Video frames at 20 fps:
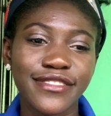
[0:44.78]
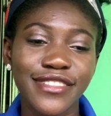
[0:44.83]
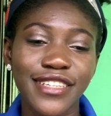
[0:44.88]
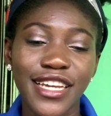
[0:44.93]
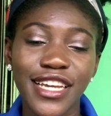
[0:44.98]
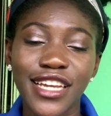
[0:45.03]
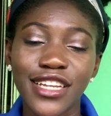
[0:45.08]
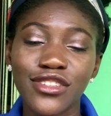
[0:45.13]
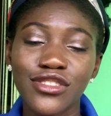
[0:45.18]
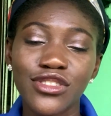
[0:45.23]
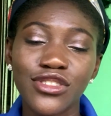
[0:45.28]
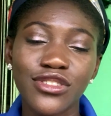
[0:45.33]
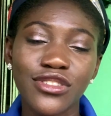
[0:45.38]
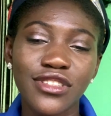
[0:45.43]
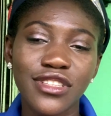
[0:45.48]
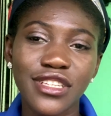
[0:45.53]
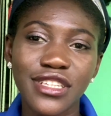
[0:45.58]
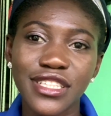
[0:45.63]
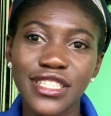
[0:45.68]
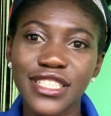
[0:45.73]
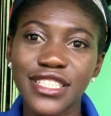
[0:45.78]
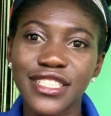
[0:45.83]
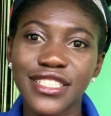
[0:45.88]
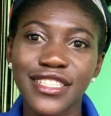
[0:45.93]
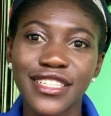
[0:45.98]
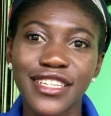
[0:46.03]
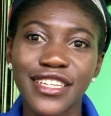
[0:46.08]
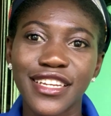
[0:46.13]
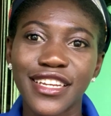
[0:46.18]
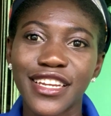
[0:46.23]
I had to shoot this.
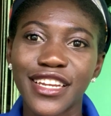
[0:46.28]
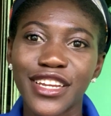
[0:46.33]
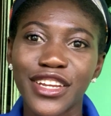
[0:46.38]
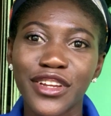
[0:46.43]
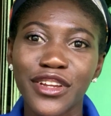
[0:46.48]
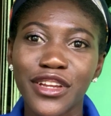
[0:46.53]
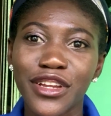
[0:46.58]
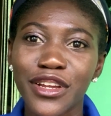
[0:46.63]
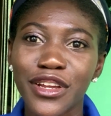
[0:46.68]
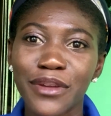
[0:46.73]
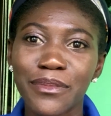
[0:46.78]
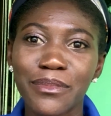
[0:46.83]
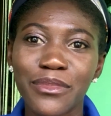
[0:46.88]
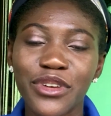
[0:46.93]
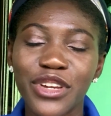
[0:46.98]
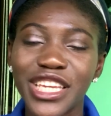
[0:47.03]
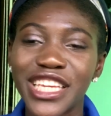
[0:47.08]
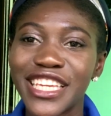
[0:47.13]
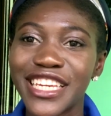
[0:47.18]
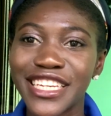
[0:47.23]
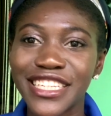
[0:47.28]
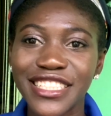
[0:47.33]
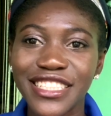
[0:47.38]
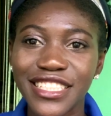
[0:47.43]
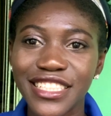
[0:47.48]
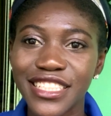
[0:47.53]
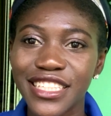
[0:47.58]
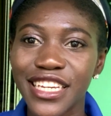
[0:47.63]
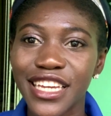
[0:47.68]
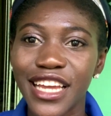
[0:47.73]
But
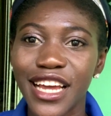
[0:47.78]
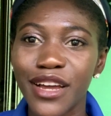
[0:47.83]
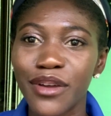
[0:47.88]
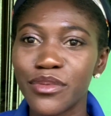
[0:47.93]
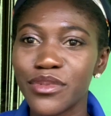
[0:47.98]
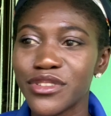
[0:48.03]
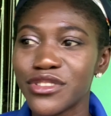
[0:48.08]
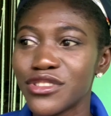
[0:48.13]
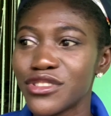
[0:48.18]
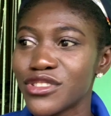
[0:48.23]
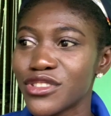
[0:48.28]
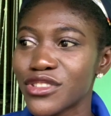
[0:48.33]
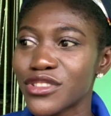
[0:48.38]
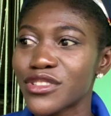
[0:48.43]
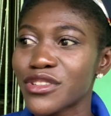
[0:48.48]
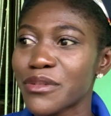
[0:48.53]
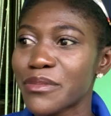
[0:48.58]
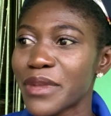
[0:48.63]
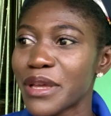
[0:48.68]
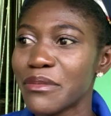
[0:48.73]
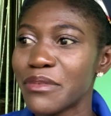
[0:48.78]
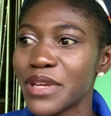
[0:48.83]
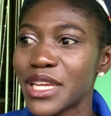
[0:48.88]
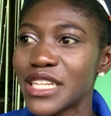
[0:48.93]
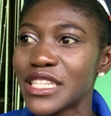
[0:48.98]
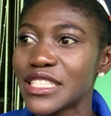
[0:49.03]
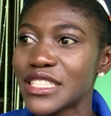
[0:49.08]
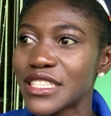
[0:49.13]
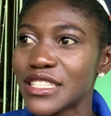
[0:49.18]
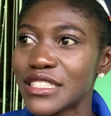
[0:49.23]
yesterday I was just on my bed
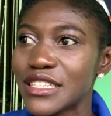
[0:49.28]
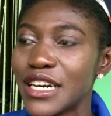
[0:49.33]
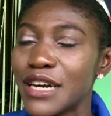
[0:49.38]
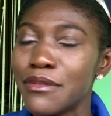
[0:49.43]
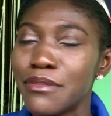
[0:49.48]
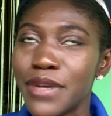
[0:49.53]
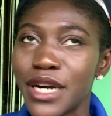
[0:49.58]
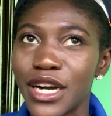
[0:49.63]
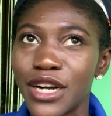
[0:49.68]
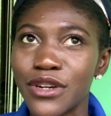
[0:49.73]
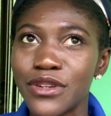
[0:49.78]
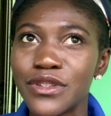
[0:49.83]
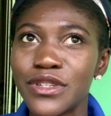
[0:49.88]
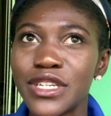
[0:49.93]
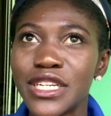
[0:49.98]
till about